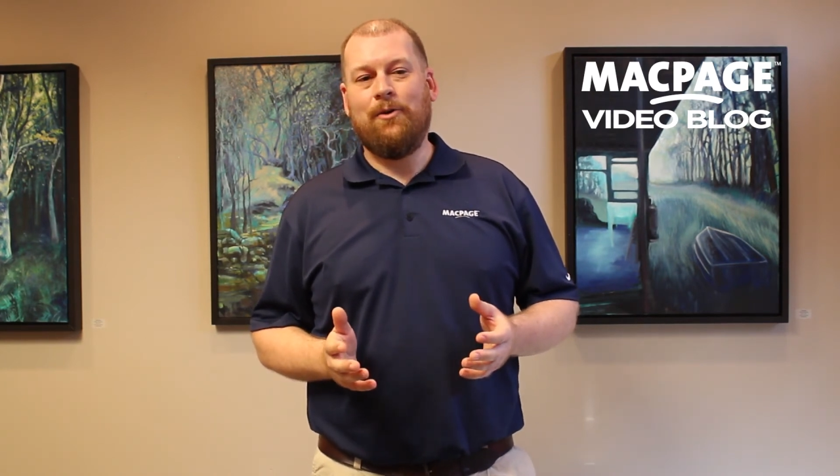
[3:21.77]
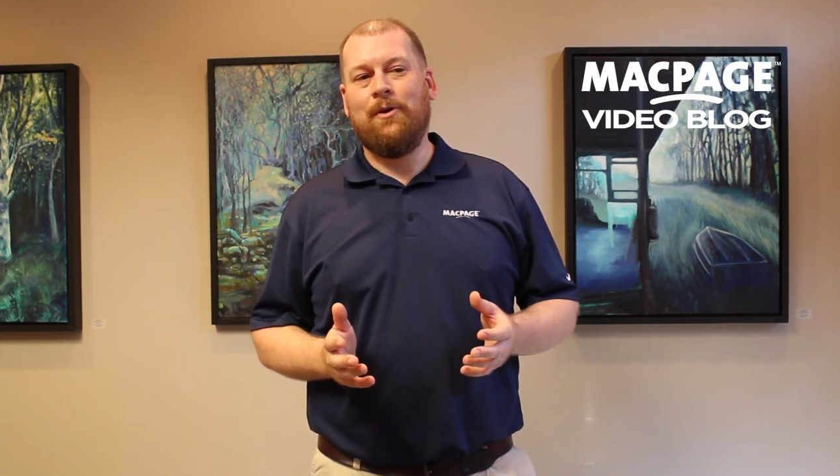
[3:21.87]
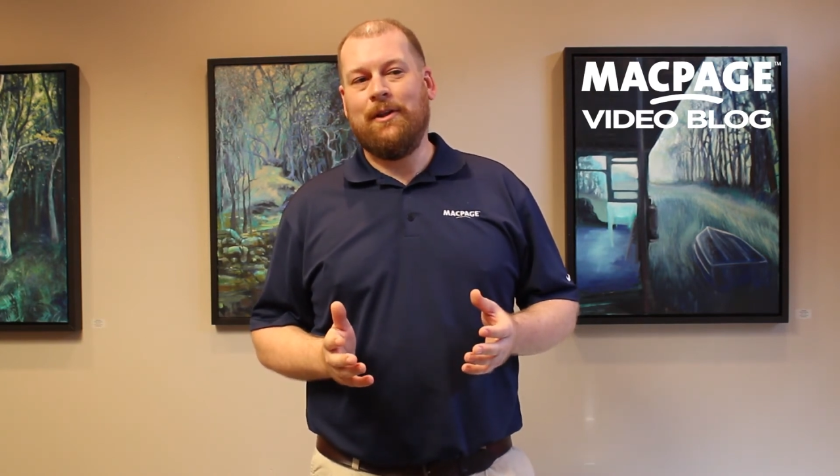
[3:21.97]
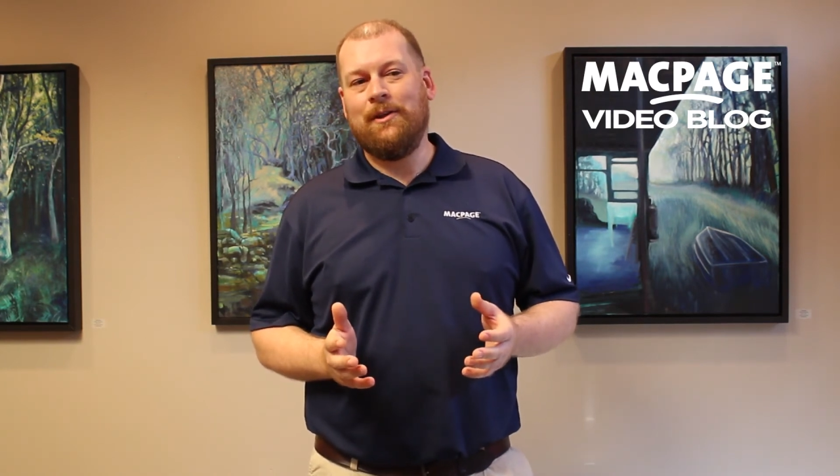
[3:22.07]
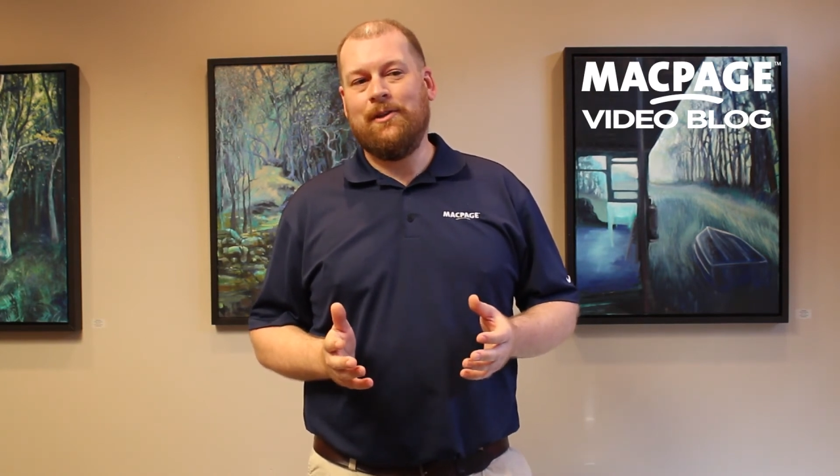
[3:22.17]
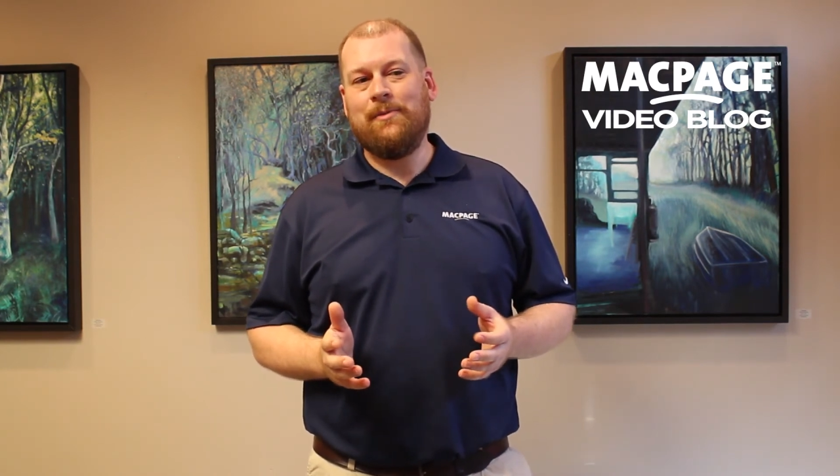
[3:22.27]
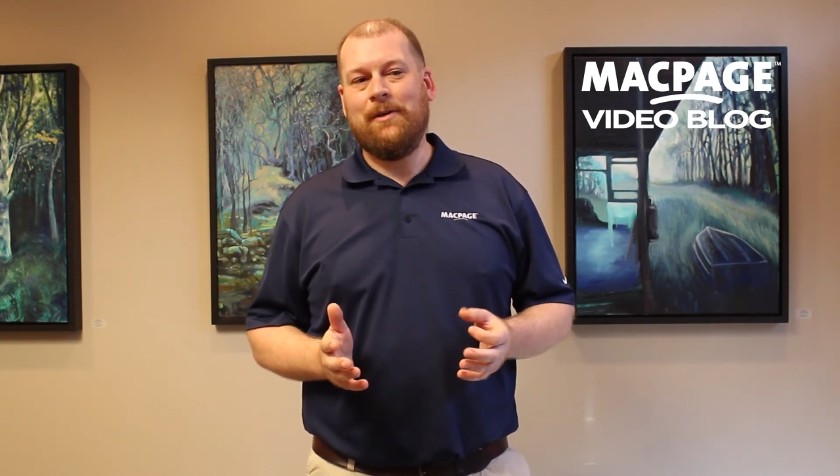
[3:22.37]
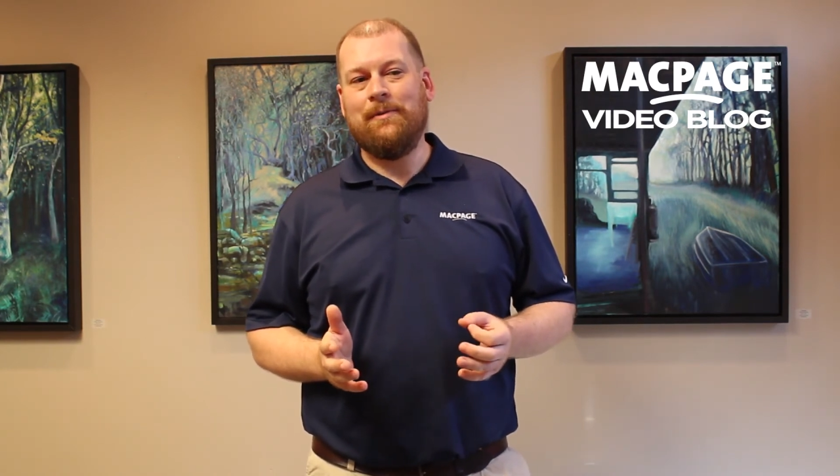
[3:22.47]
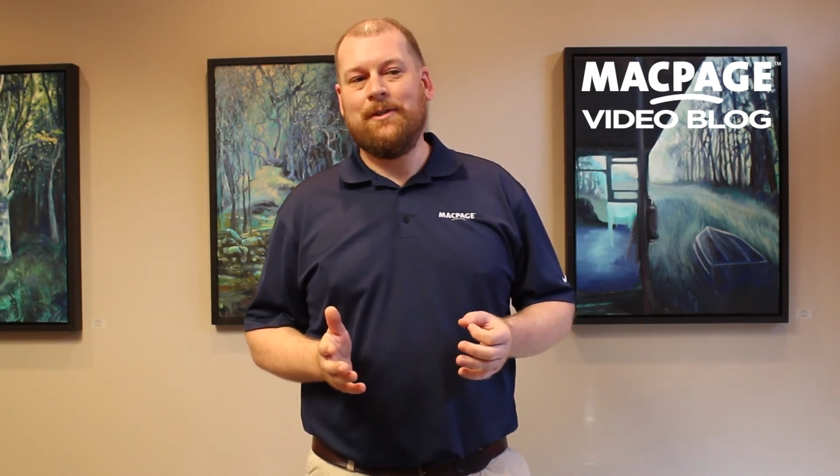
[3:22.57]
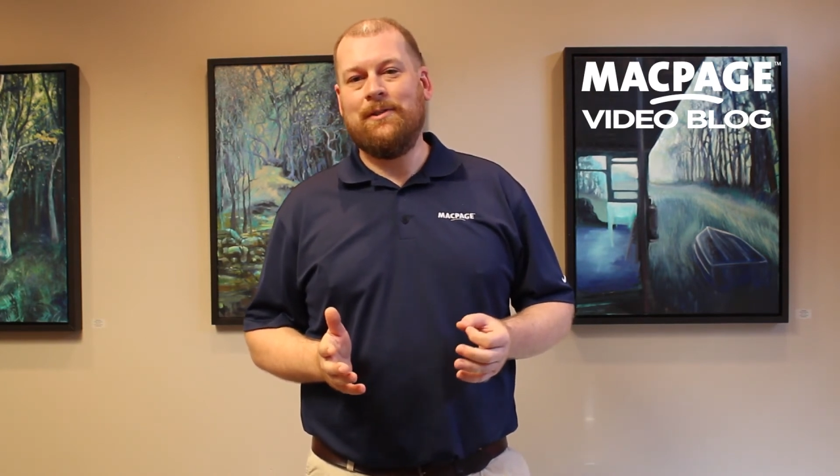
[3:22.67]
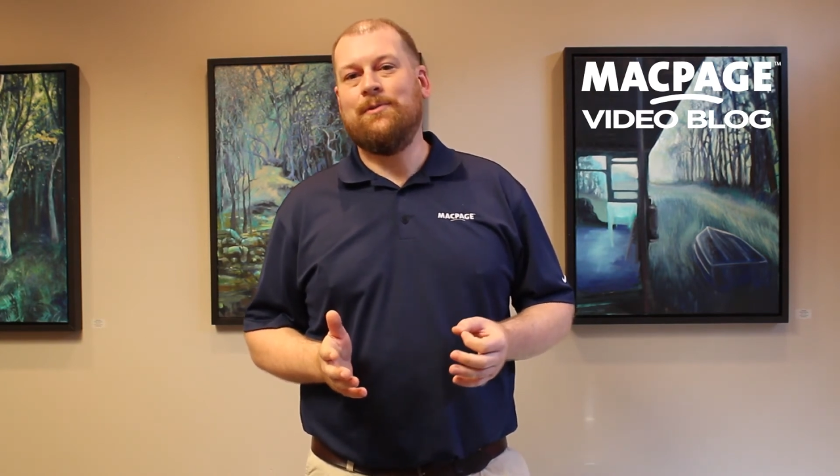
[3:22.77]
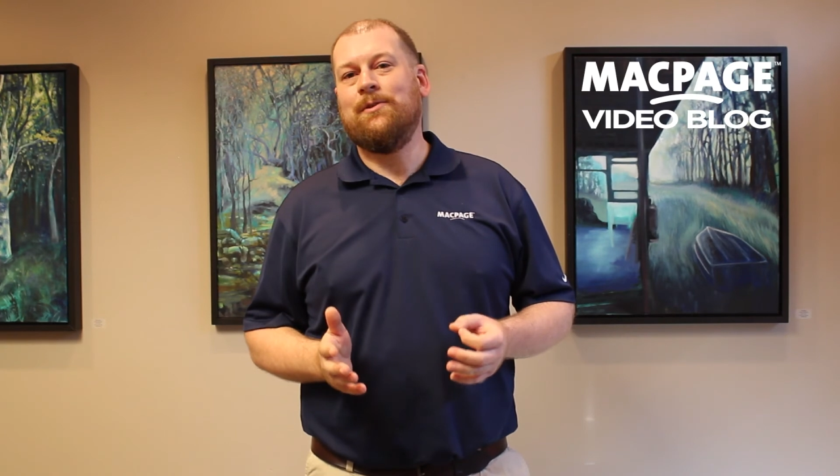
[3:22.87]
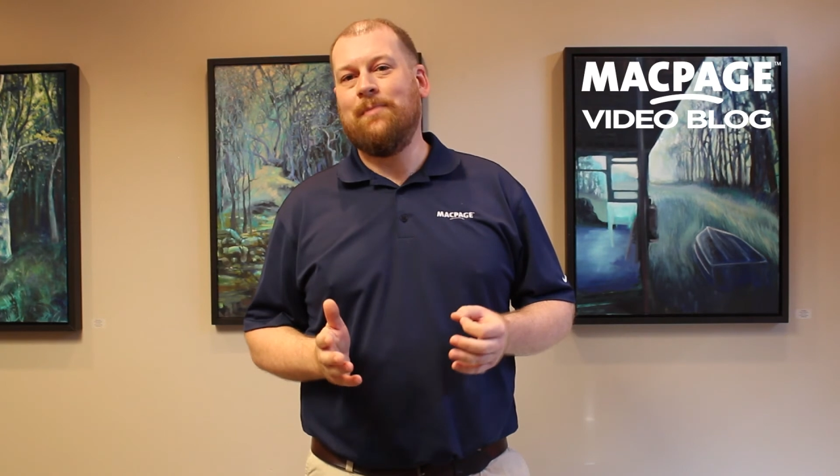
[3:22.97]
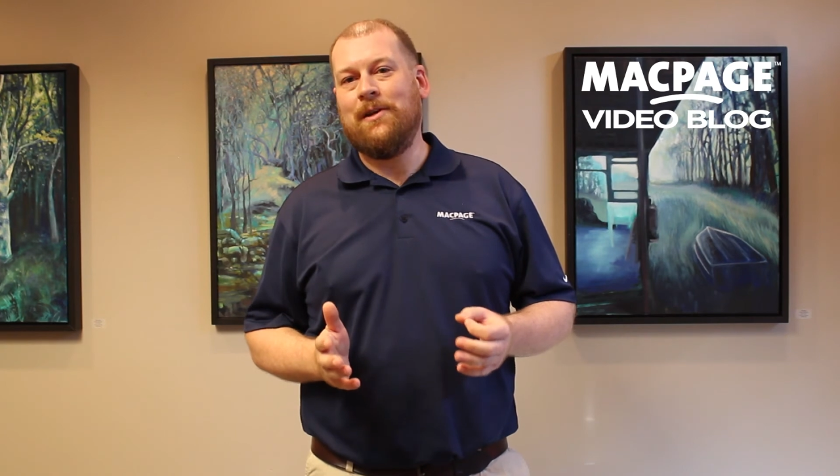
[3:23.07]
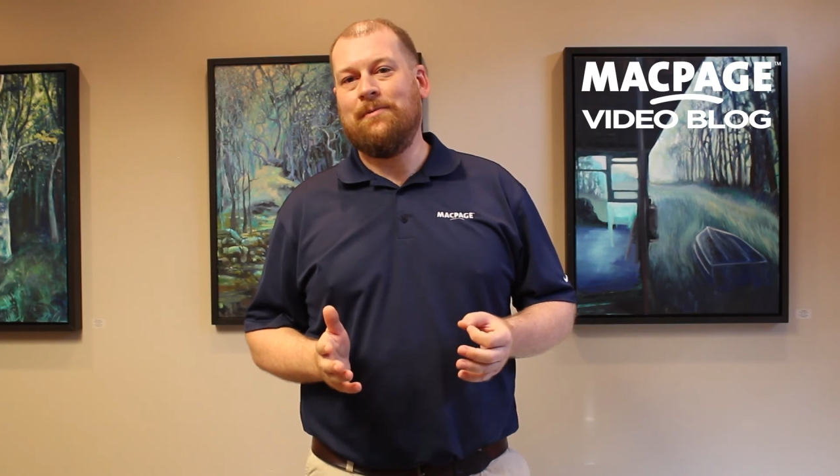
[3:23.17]
quickly you'd be able to use
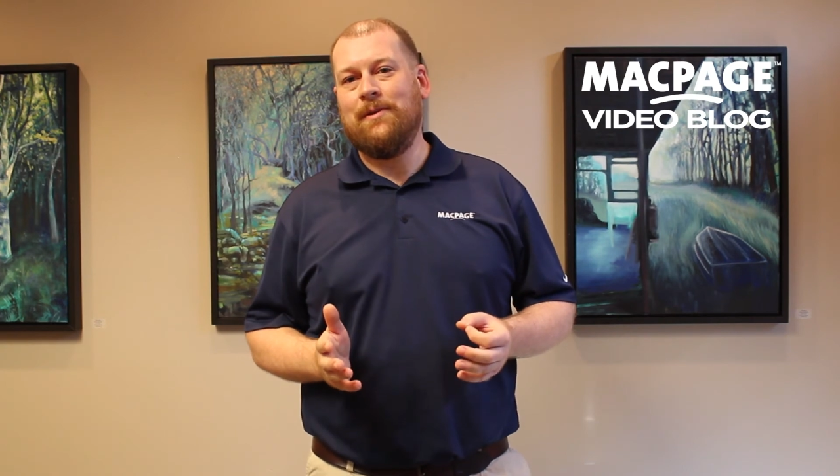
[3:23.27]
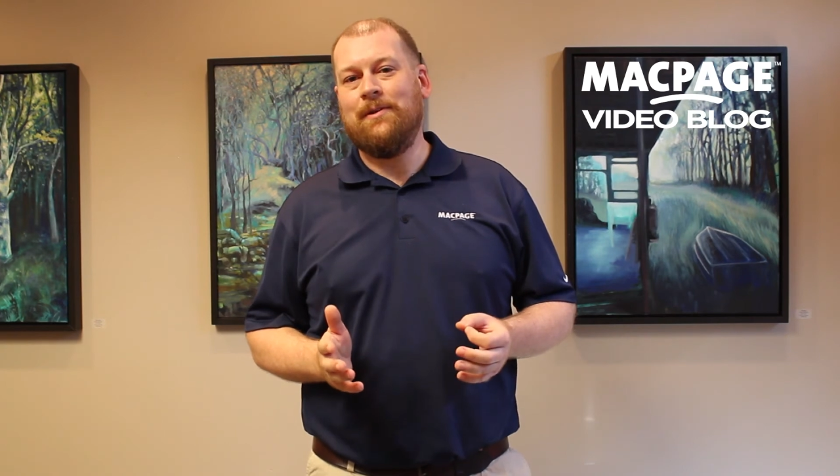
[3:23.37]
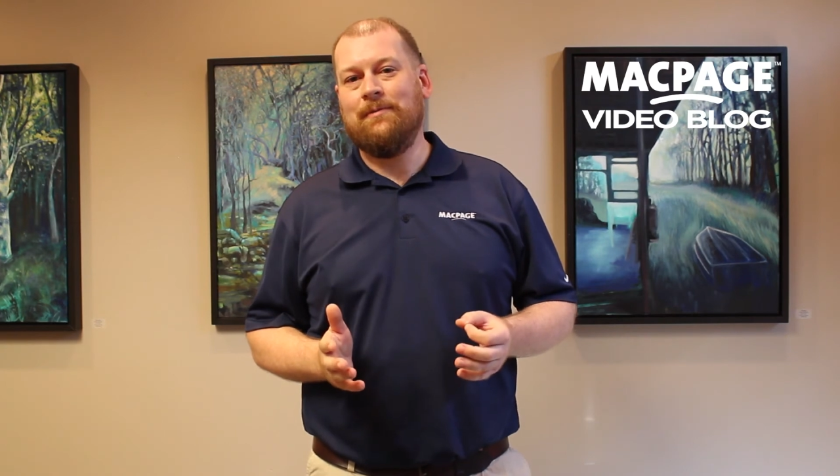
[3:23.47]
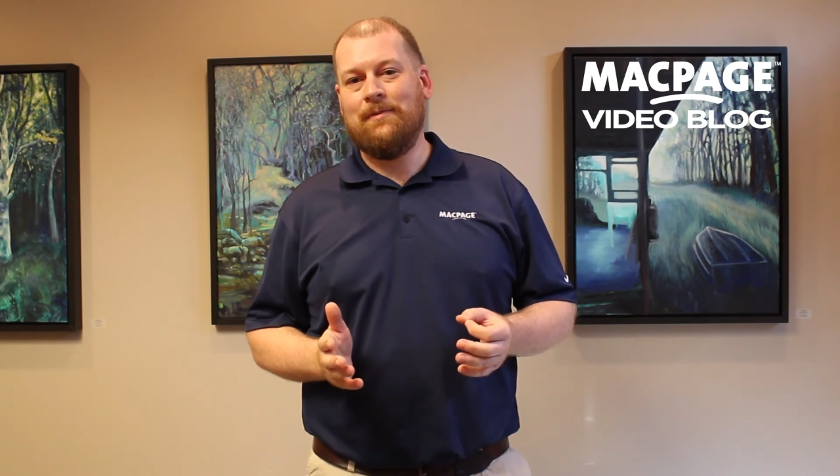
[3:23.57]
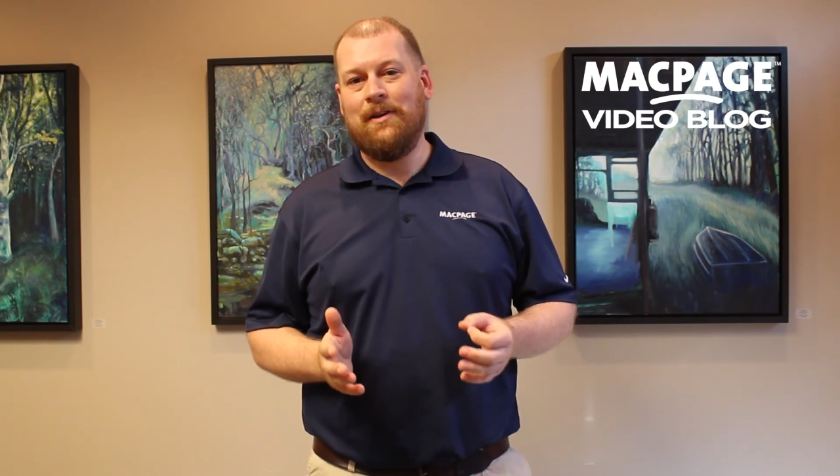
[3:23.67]
the benefit